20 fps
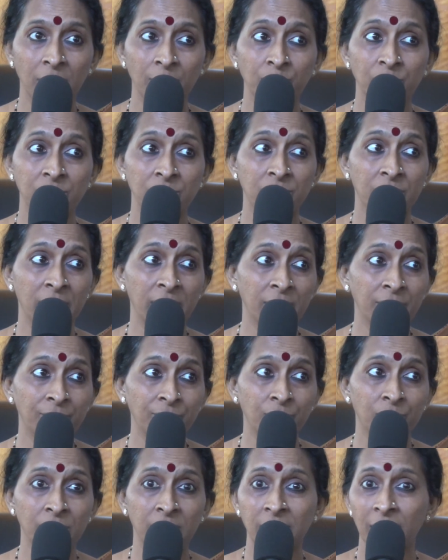I was ready
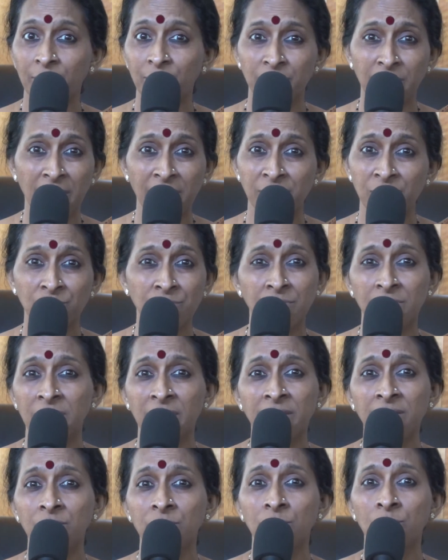for that. I
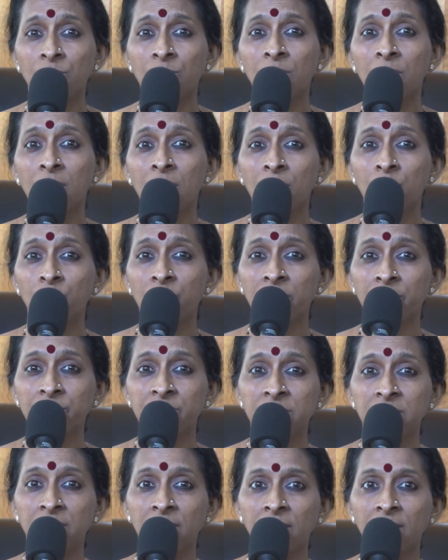didn't know what I
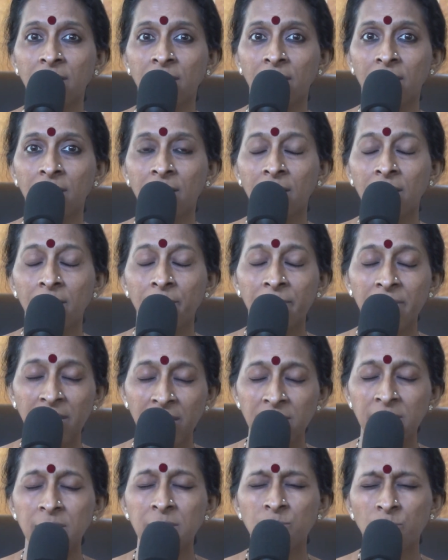was thinking. But
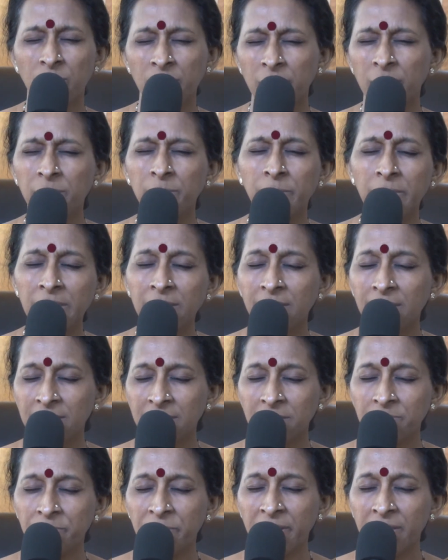I just wanted to be in that
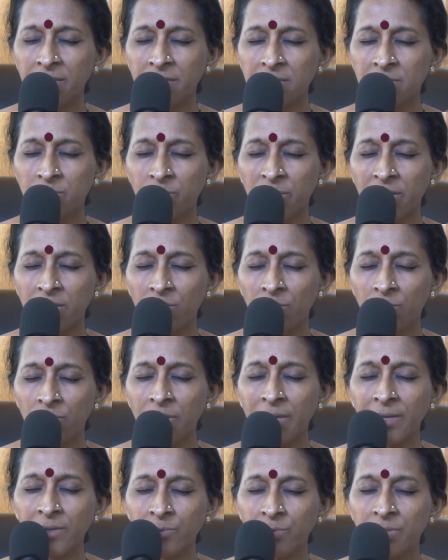space where
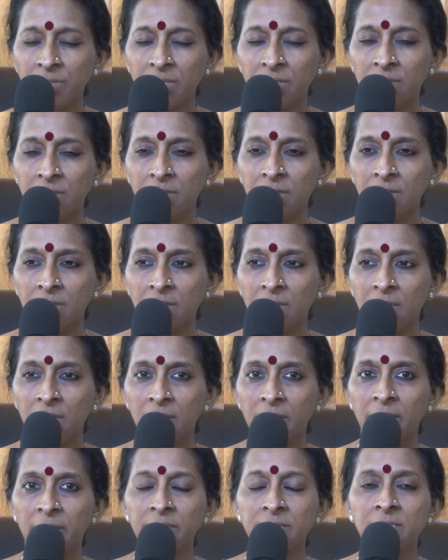all I could hear
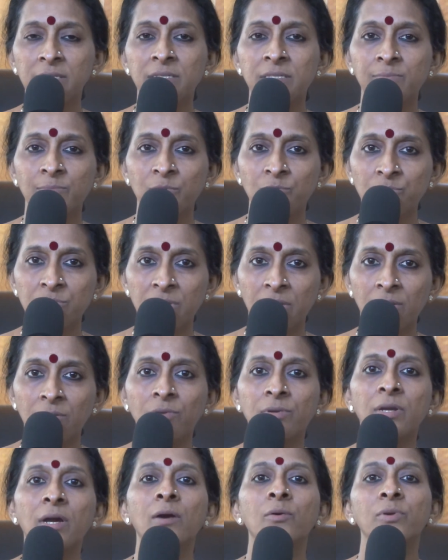is his music
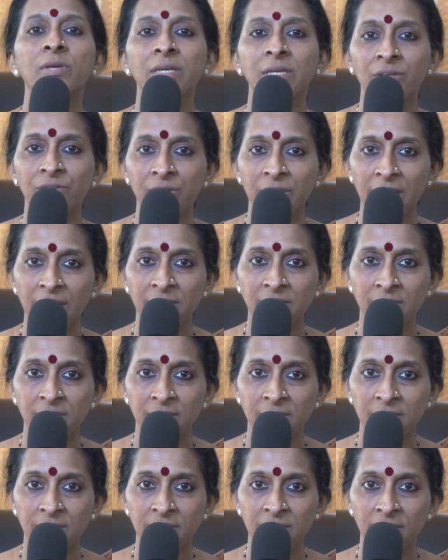or how he
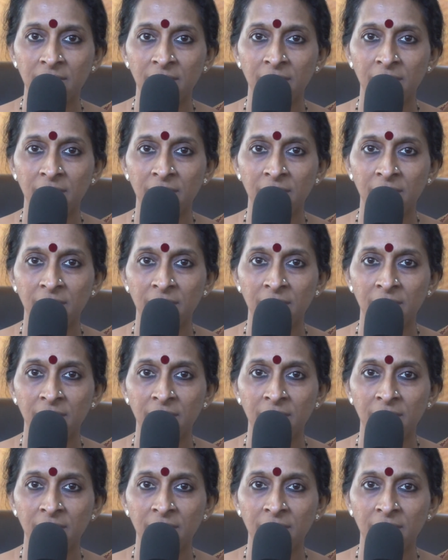created it.